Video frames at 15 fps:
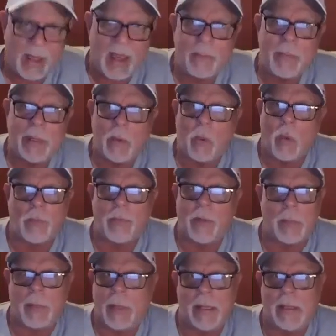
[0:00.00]
I've been
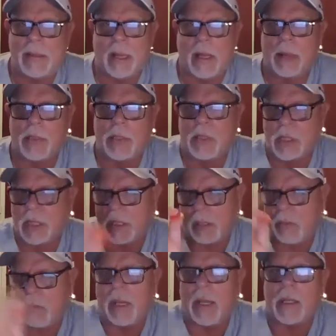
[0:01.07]
orphaned many times, just like
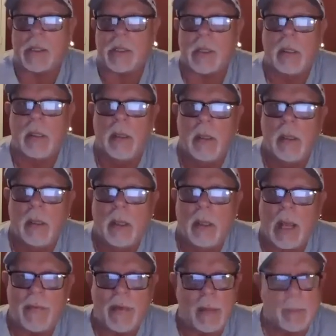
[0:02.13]
you guys.
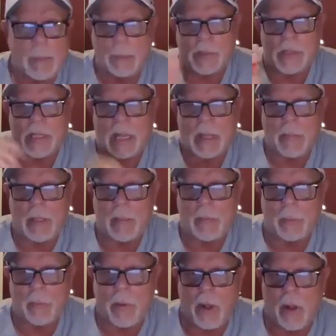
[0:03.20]
I've had people sign me up
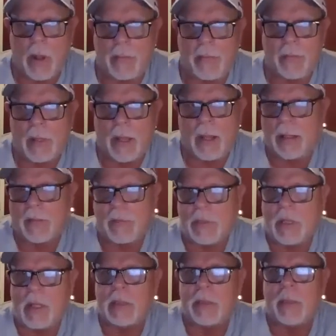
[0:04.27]
and run off and not ever
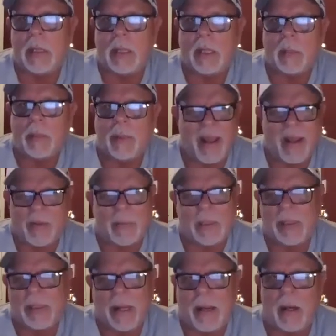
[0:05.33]
talk to me again, but I don't
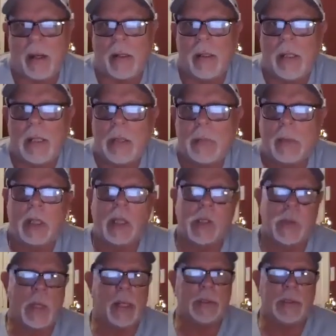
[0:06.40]
really care. Because
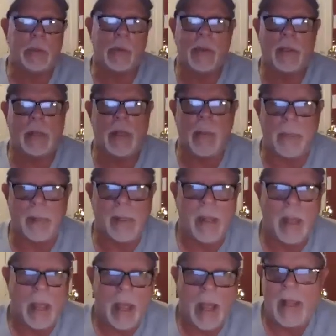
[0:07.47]
when I joined the company,
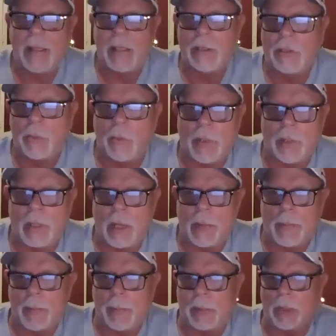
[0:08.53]
I didn't join the
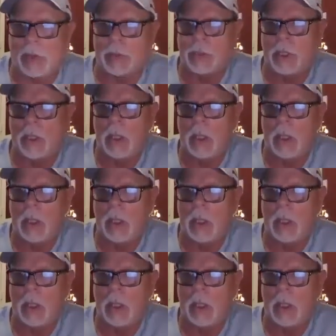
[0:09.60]
company because